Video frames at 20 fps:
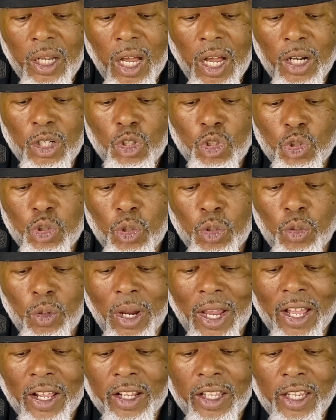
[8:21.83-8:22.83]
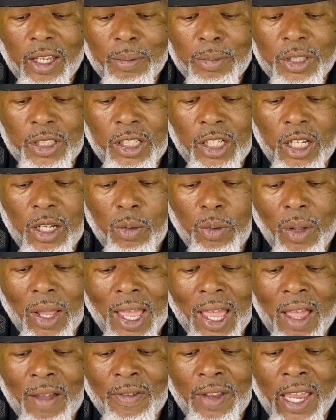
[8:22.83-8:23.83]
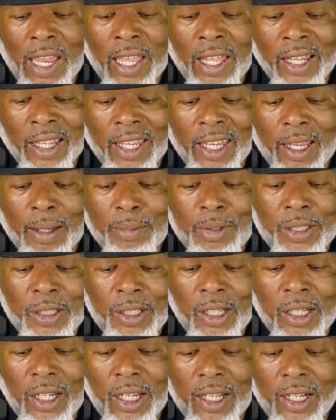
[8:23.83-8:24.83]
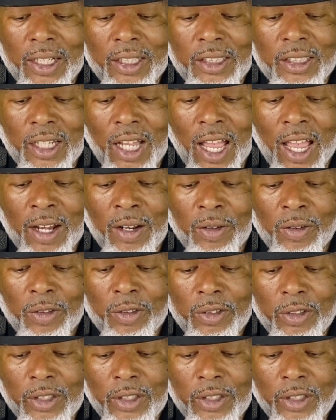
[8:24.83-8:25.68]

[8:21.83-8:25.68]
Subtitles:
A true LEMC will have LEMC in its title,